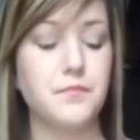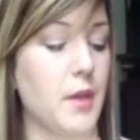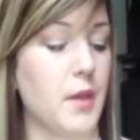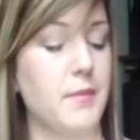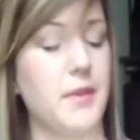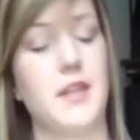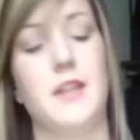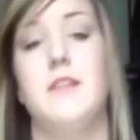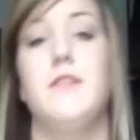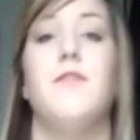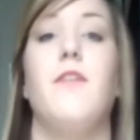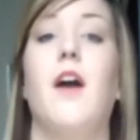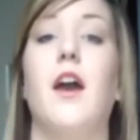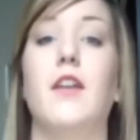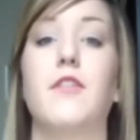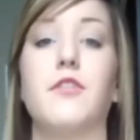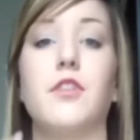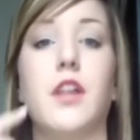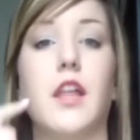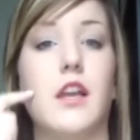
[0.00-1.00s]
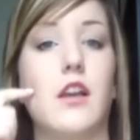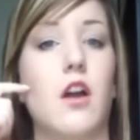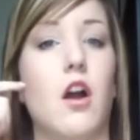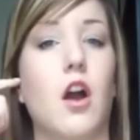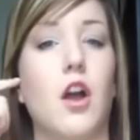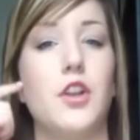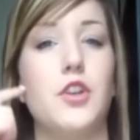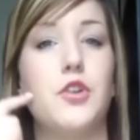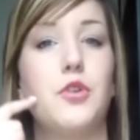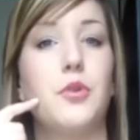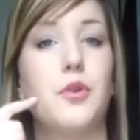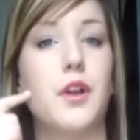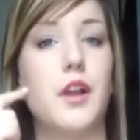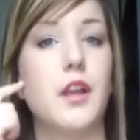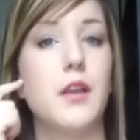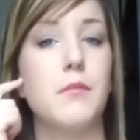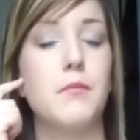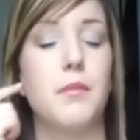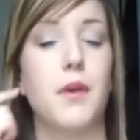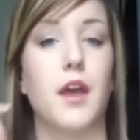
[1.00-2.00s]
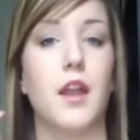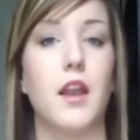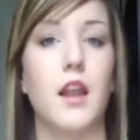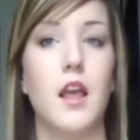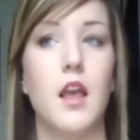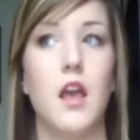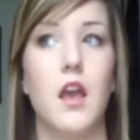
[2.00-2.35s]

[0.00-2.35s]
I mean, it's fine for, like, contouring, but